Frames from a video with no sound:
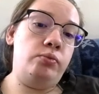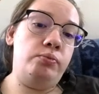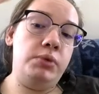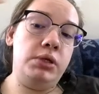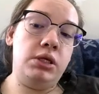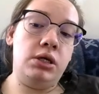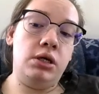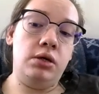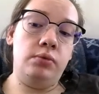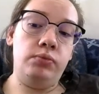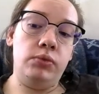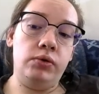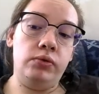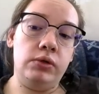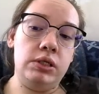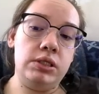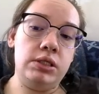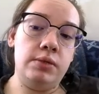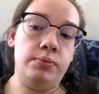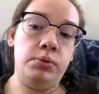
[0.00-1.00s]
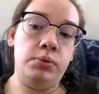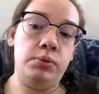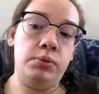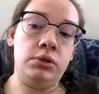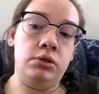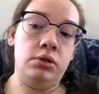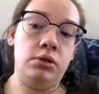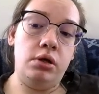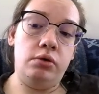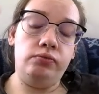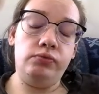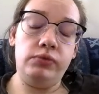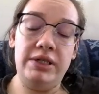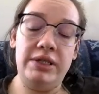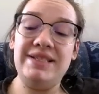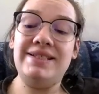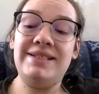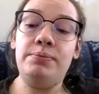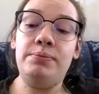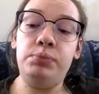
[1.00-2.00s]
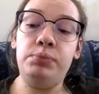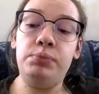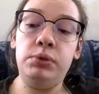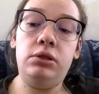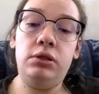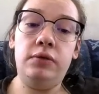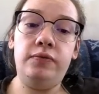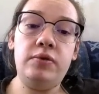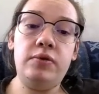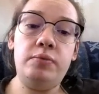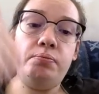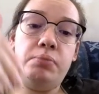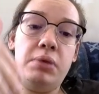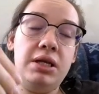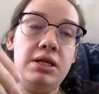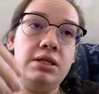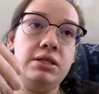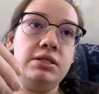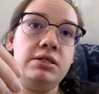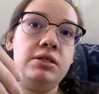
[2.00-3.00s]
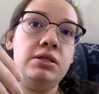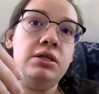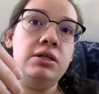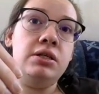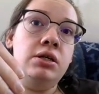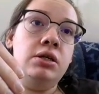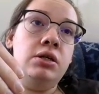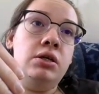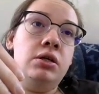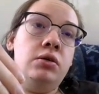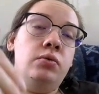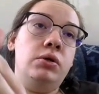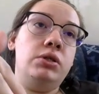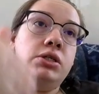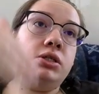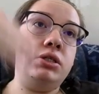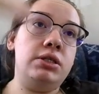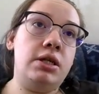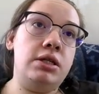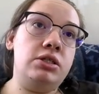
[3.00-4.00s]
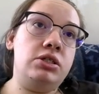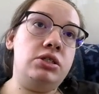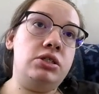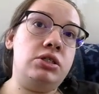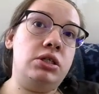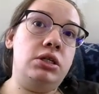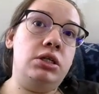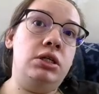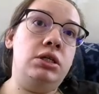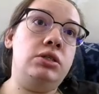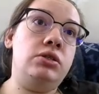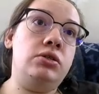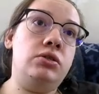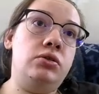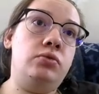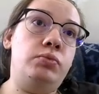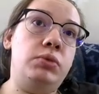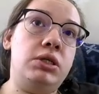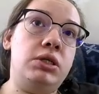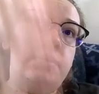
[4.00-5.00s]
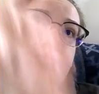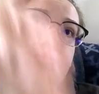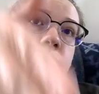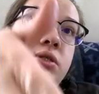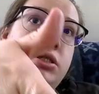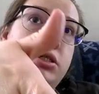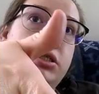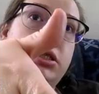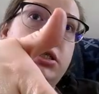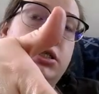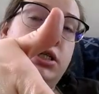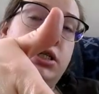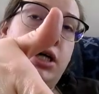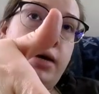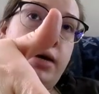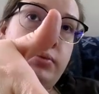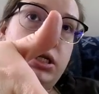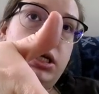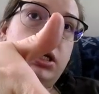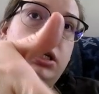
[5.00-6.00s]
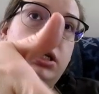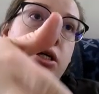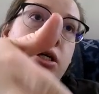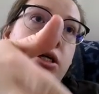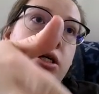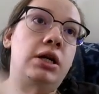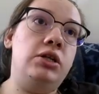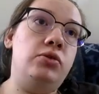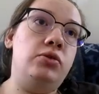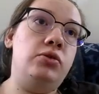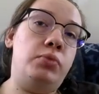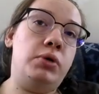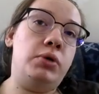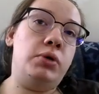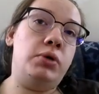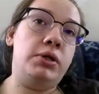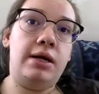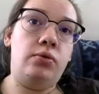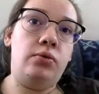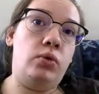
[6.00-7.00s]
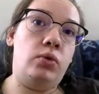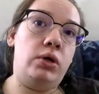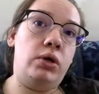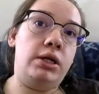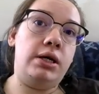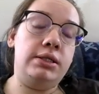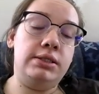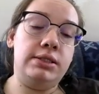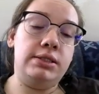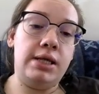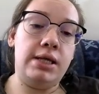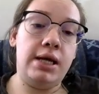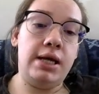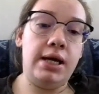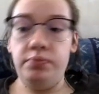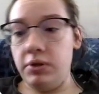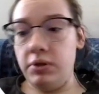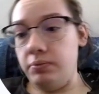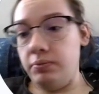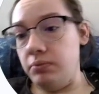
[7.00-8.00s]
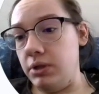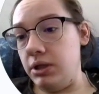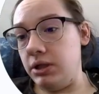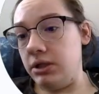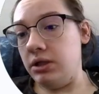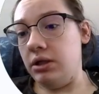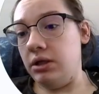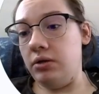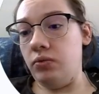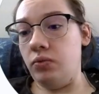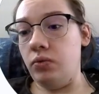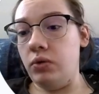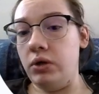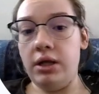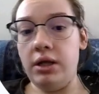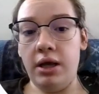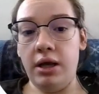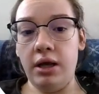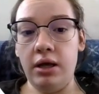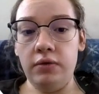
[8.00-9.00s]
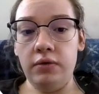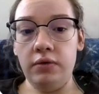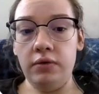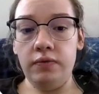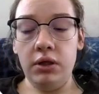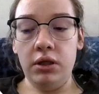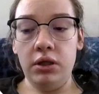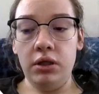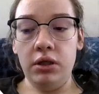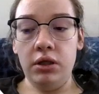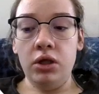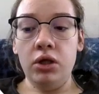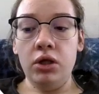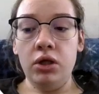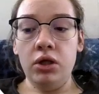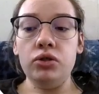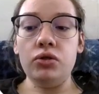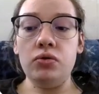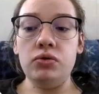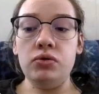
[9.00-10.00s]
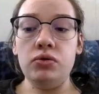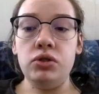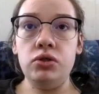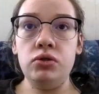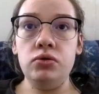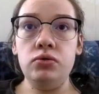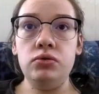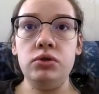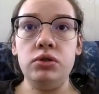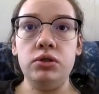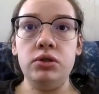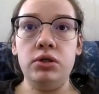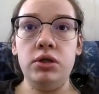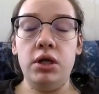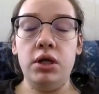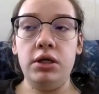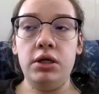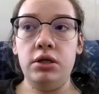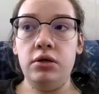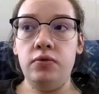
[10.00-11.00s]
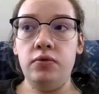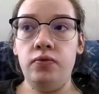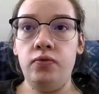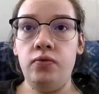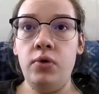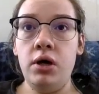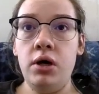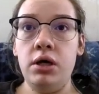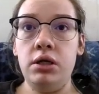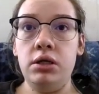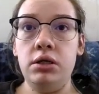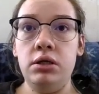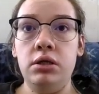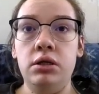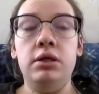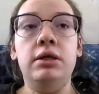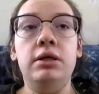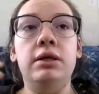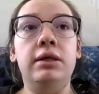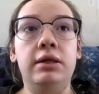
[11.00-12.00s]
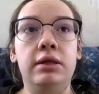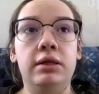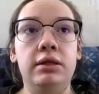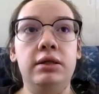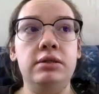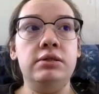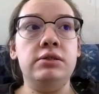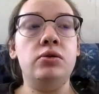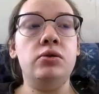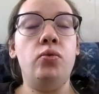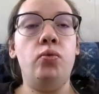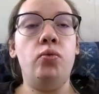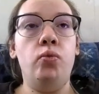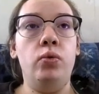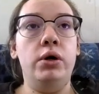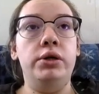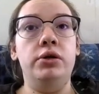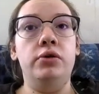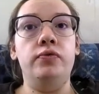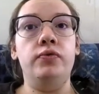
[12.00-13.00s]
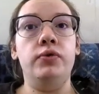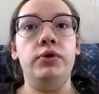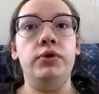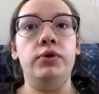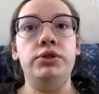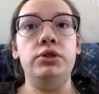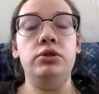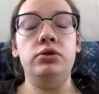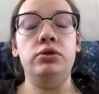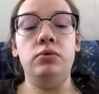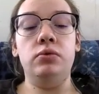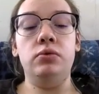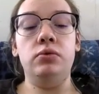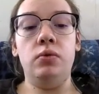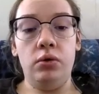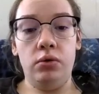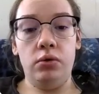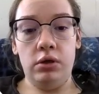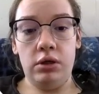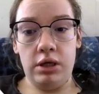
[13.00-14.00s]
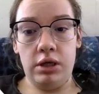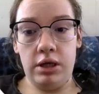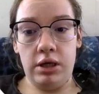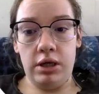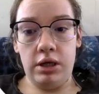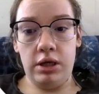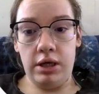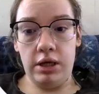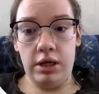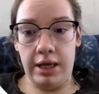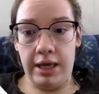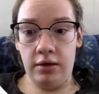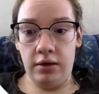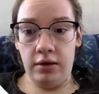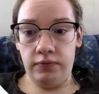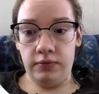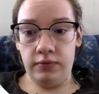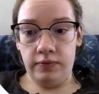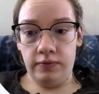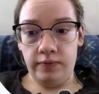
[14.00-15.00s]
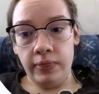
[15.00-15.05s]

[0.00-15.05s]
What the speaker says: would become the reciprocal of the base, which essentially 2 becomes the denominator, and you put that 1 on top, making it 1/2. So 2 to the -1 is 1/2, a half.